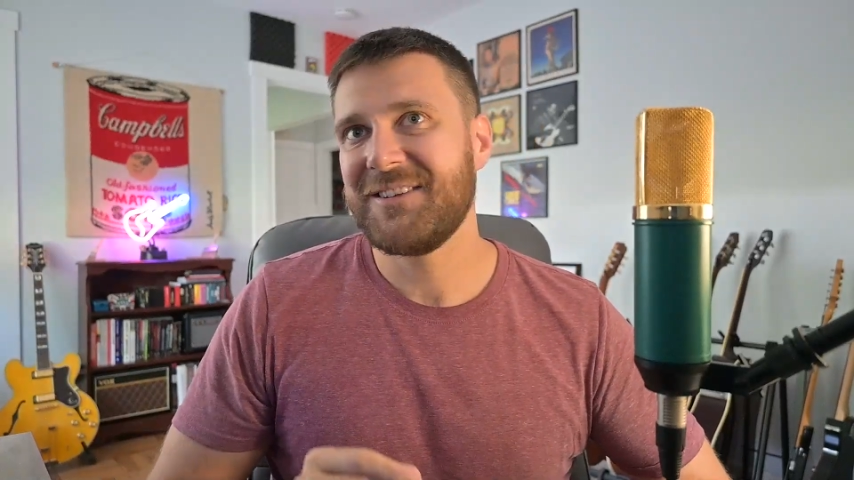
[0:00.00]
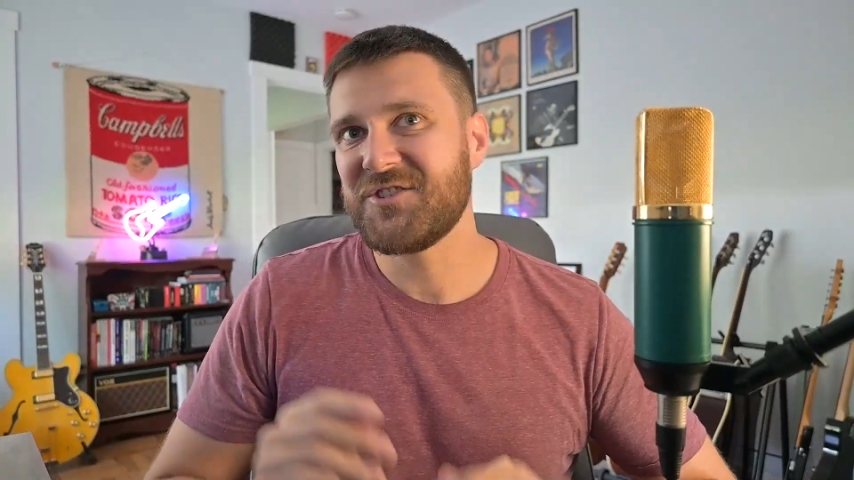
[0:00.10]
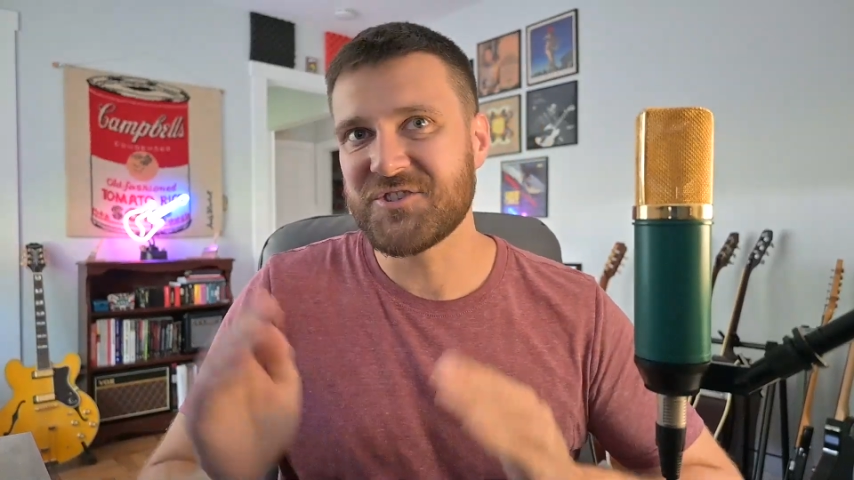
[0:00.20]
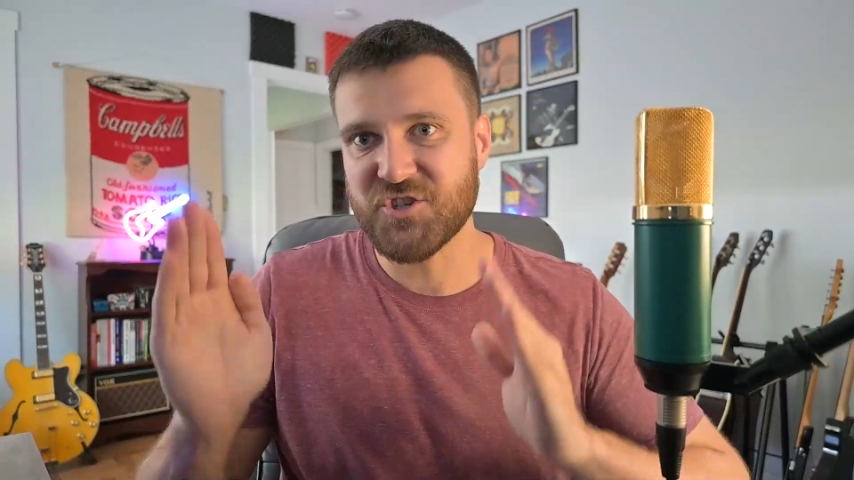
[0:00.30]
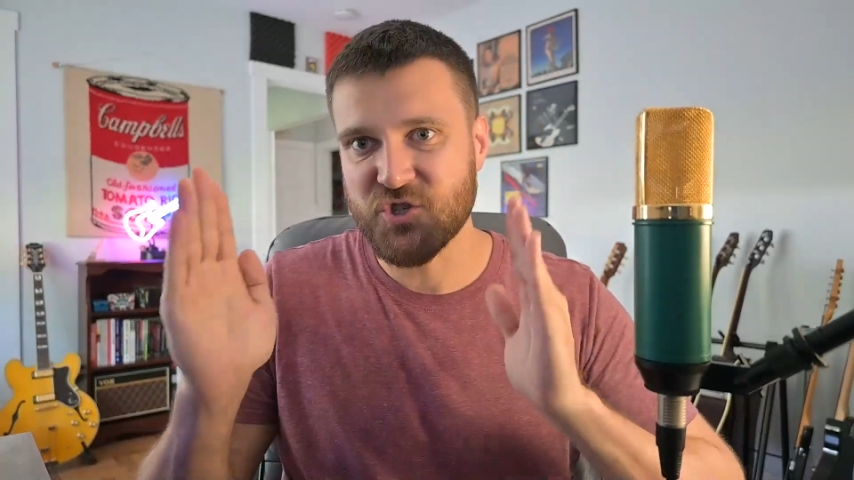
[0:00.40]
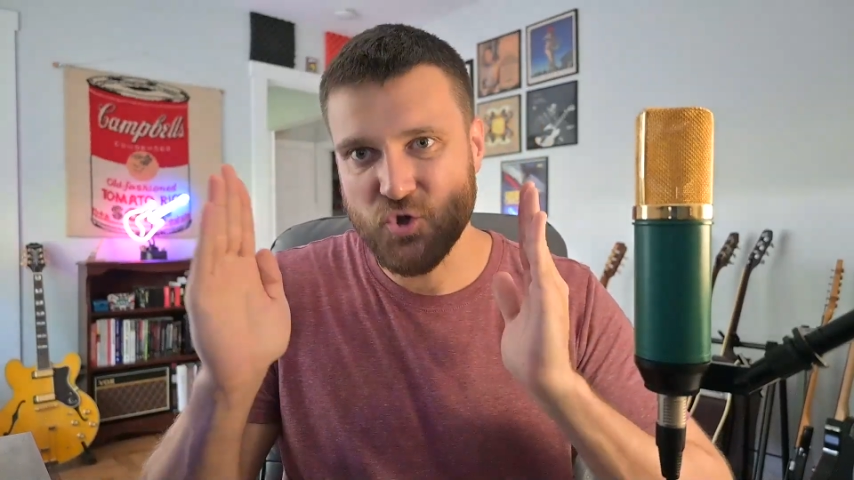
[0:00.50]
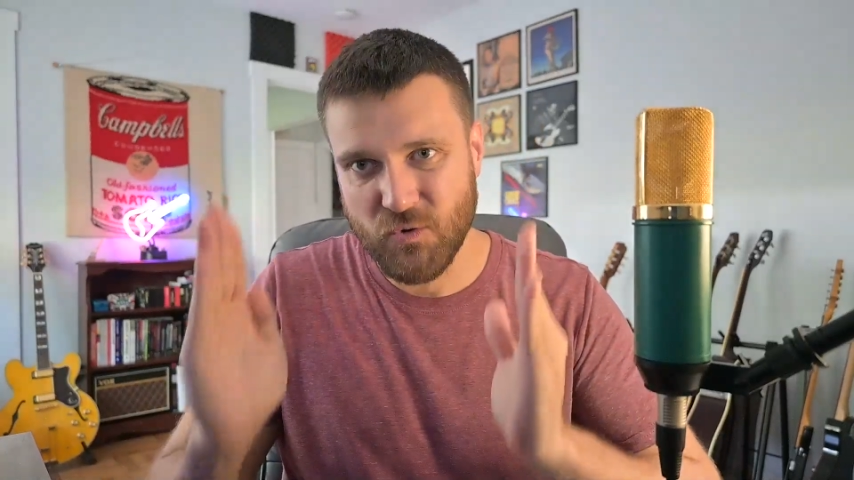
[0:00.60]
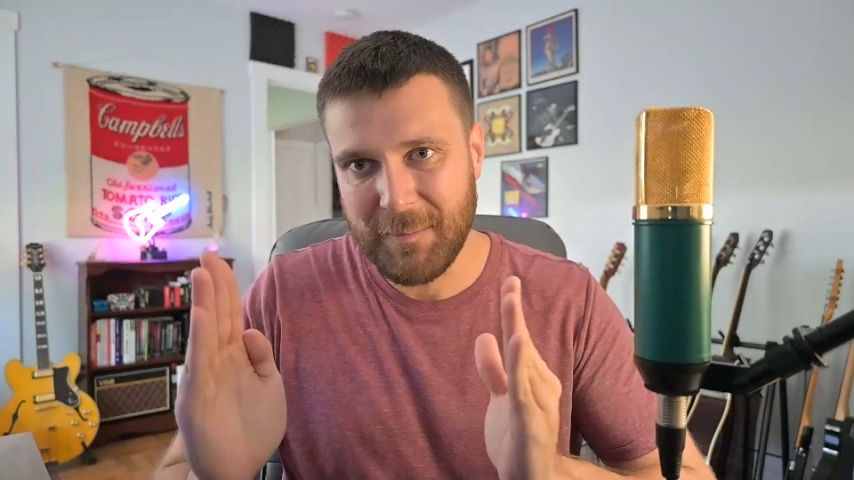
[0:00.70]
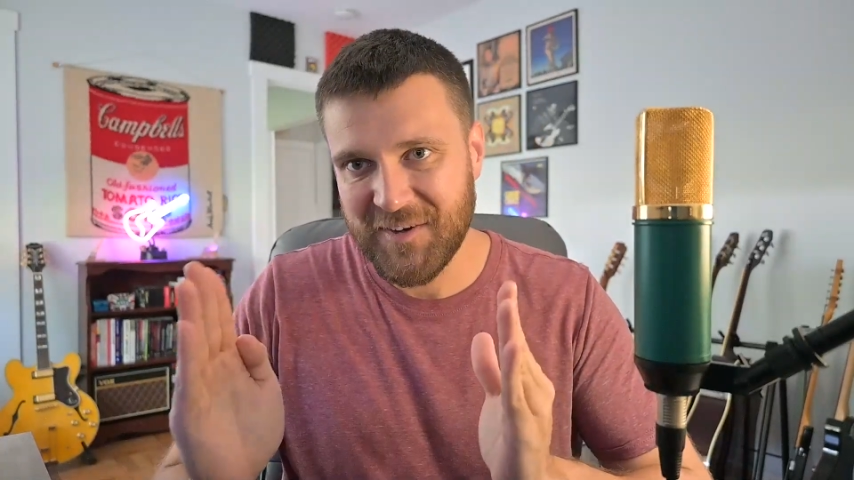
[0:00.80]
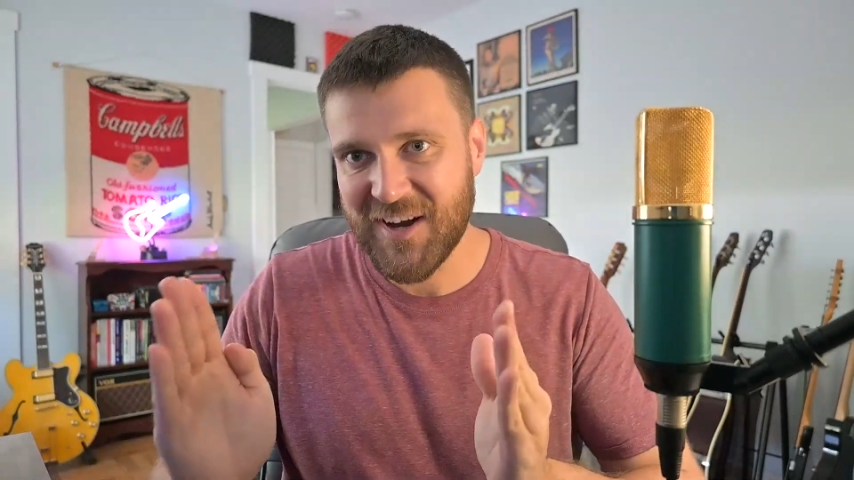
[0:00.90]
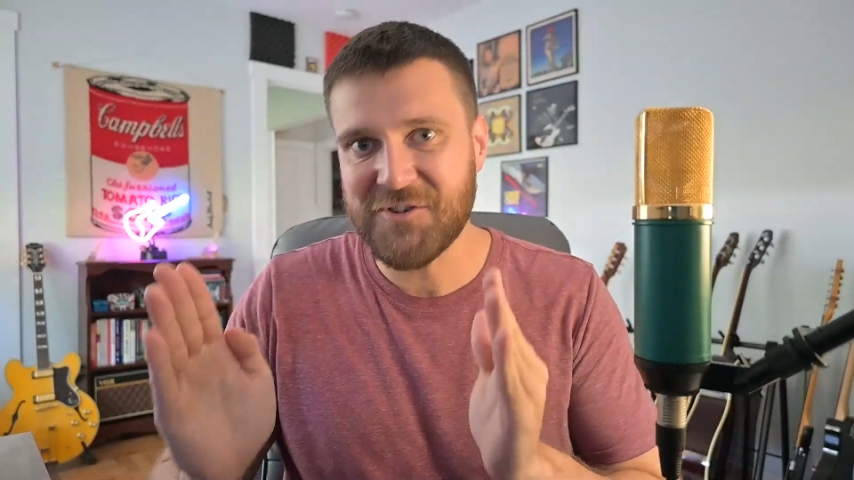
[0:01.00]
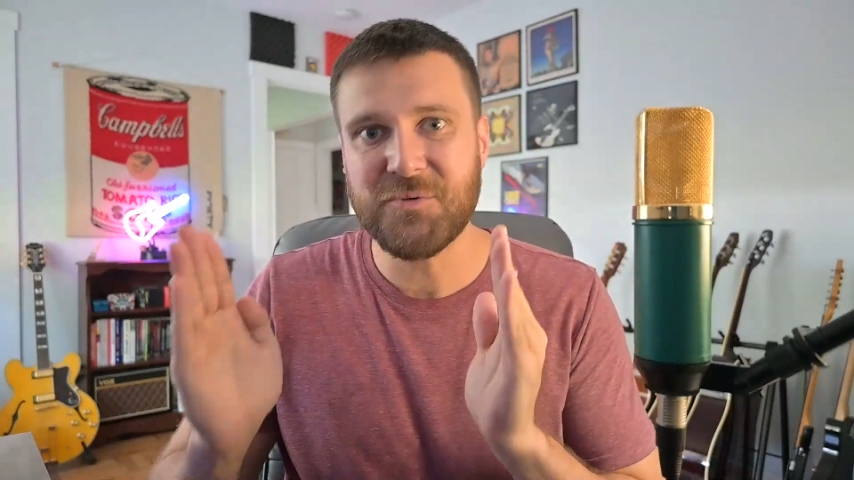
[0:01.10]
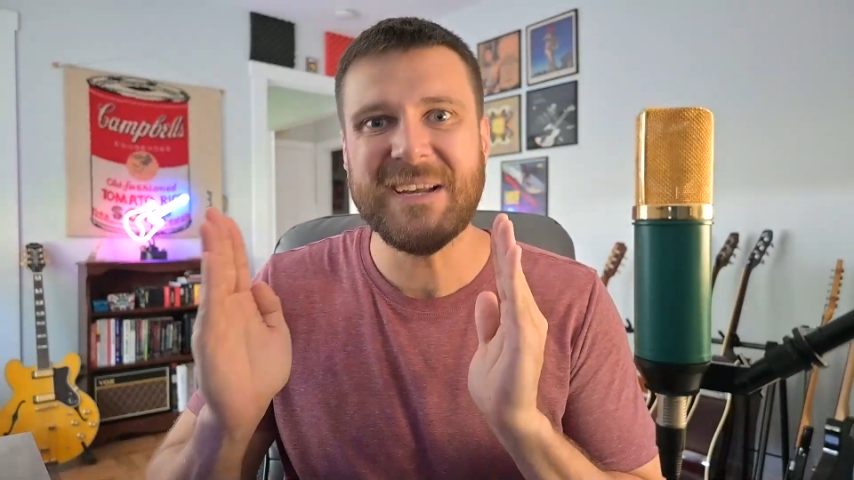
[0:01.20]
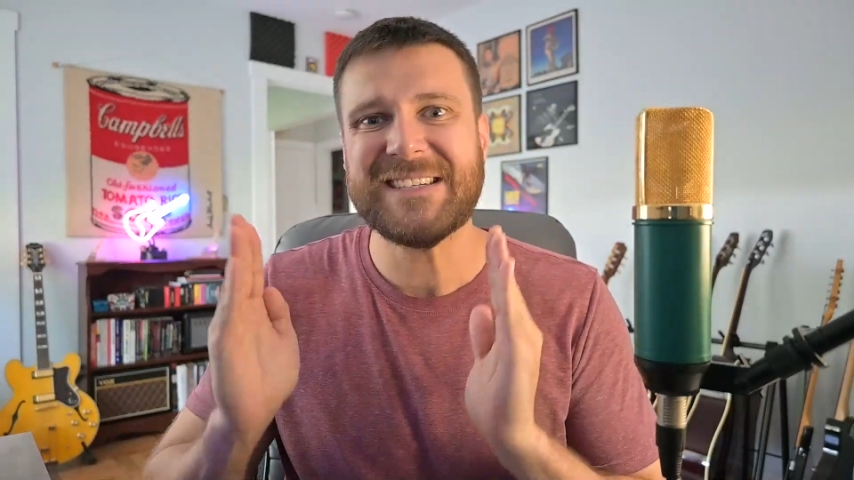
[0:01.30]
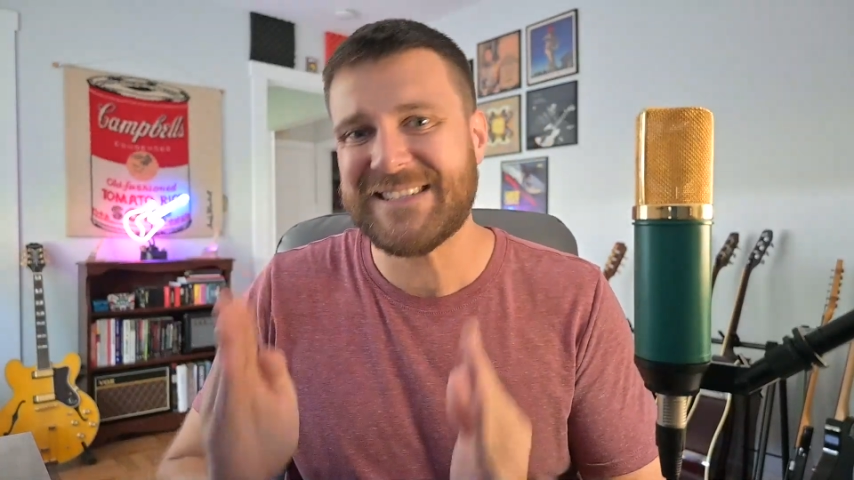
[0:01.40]
Just trim it down
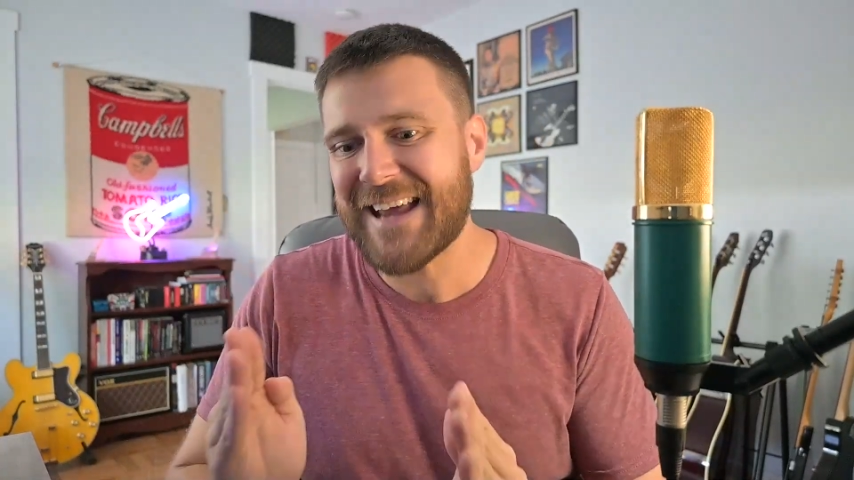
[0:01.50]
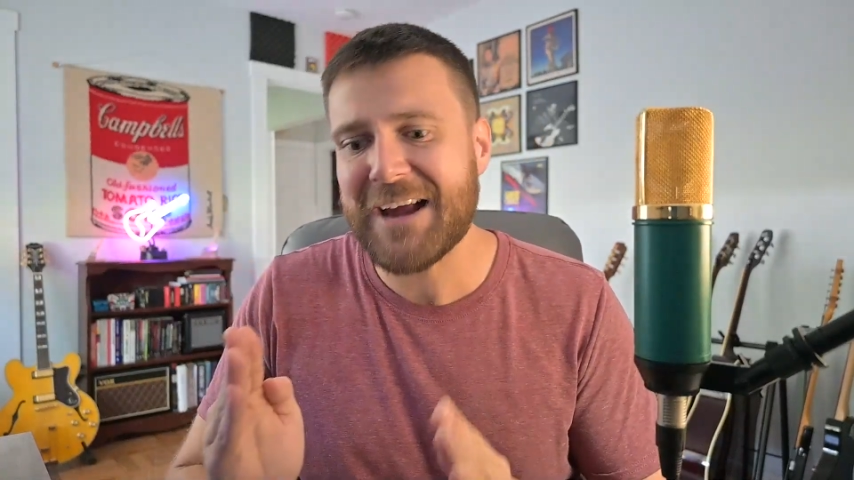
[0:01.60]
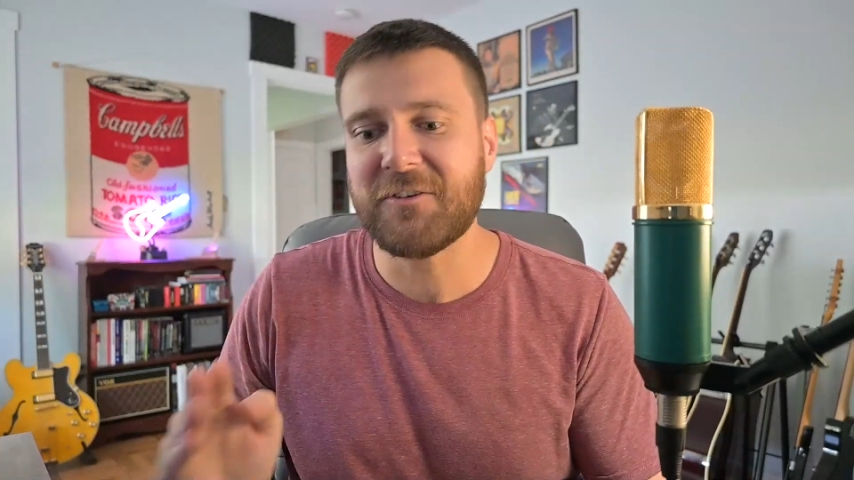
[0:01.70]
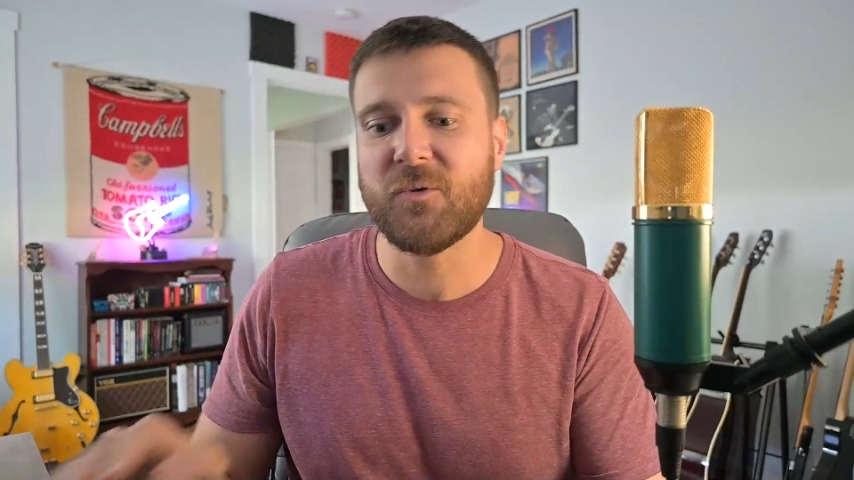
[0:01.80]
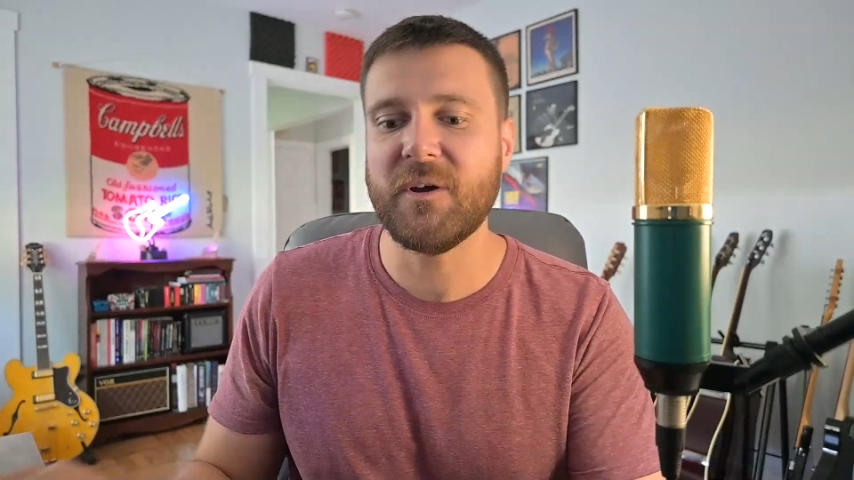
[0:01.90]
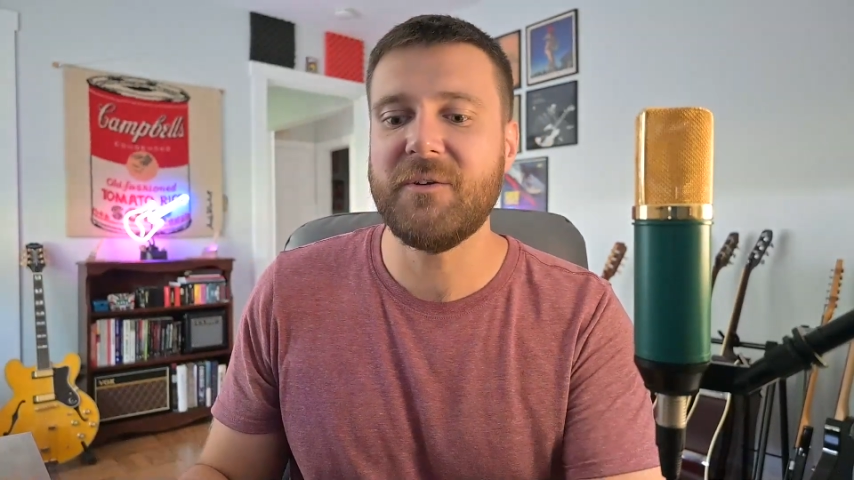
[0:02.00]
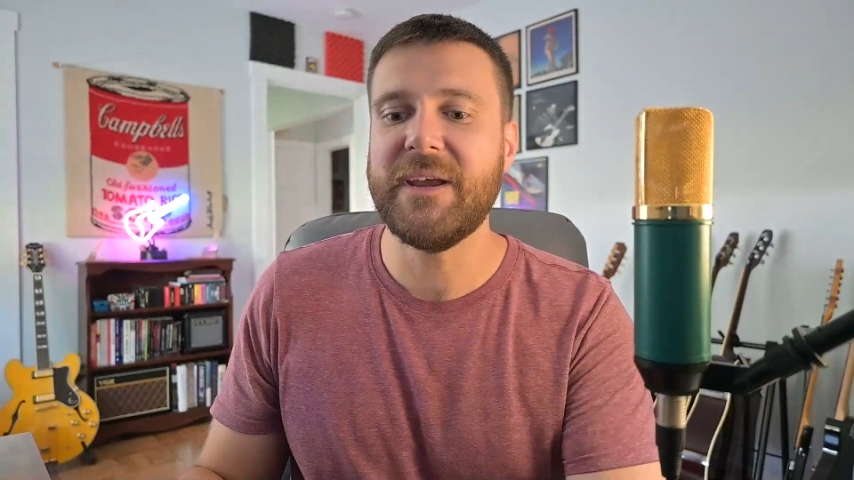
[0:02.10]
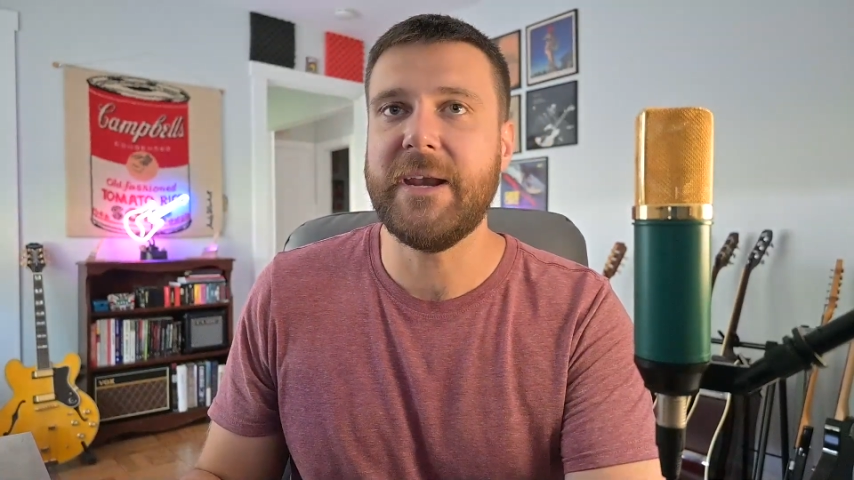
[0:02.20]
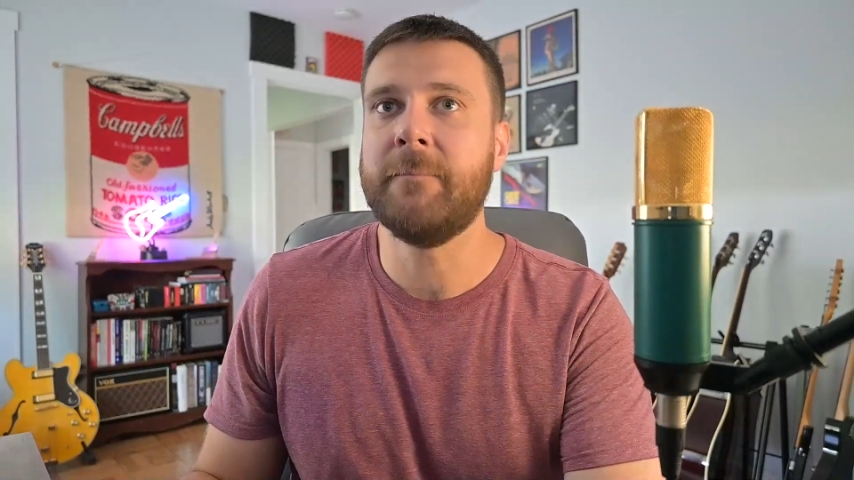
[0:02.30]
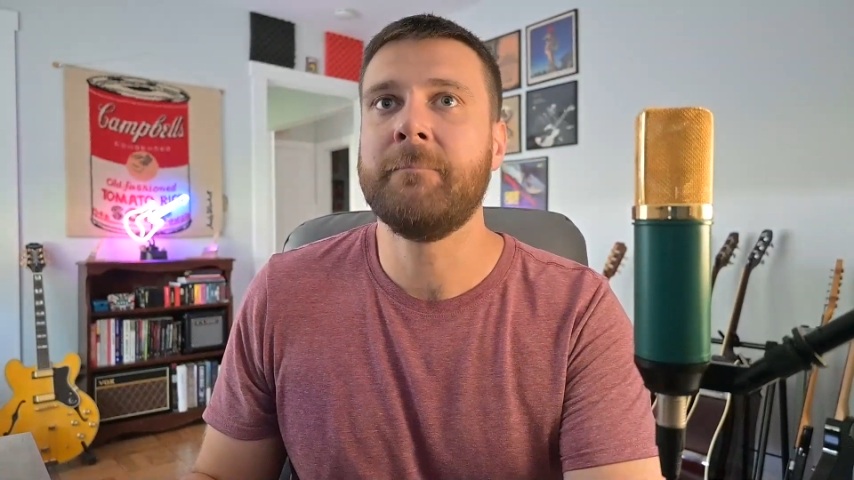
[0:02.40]
to exactly what you need.